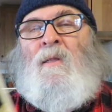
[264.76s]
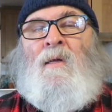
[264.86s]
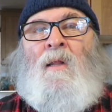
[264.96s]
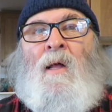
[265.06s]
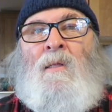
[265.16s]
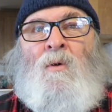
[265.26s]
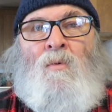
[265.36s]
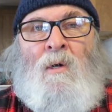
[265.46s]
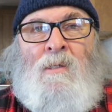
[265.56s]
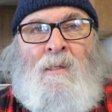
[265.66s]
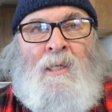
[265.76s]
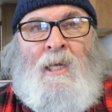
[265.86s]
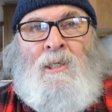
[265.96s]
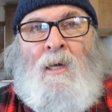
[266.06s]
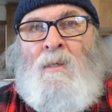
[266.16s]
in the collected works of
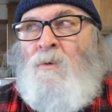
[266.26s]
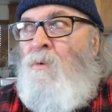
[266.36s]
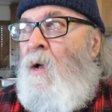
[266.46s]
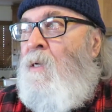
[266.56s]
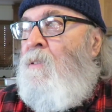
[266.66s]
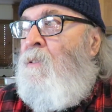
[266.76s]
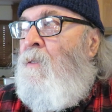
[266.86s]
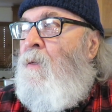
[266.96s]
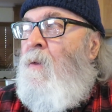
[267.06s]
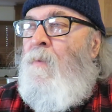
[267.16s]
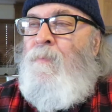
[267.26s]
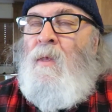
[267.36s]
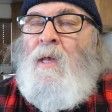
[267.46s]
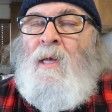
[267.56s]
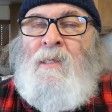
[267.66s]
st john the cross
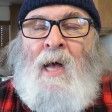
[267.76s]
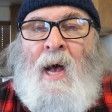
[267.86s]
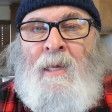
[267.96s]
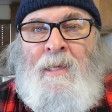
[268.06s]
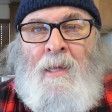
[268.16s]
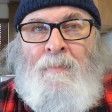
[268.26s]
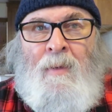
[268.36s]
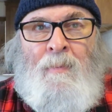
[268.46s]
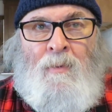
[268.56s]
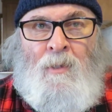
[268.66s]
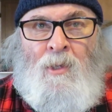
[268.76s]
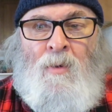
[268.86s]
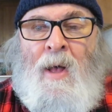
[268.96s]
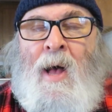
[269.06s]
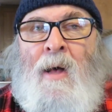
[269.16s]
is i tell people
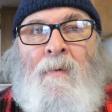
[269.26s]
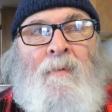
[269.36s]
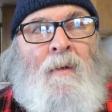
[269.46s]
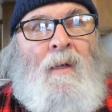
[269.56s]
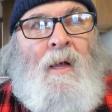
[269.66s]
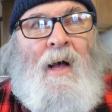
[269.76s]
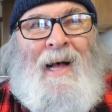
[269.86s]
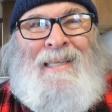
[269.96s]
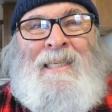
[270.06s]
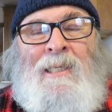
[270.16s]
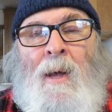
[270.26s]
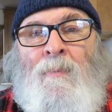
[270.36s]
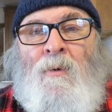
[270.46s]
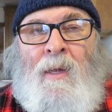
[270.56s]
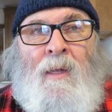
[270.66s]
you have a
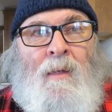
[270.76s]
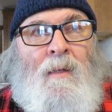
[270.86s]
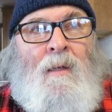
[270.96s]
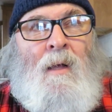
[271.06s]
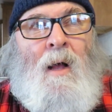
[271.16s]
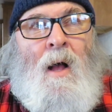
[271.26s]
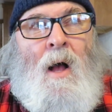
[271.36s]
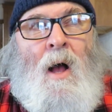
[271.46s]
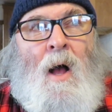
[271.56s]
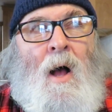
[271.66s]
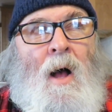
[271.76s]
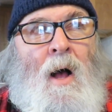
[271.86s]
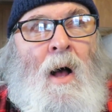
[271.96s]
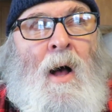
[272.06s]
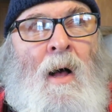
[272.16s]
summary
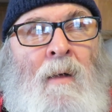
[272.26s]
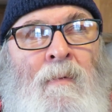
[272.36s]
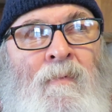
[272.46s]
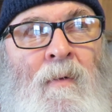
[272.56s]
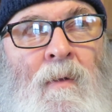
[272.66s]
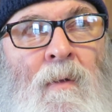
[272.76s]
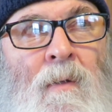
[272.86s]
of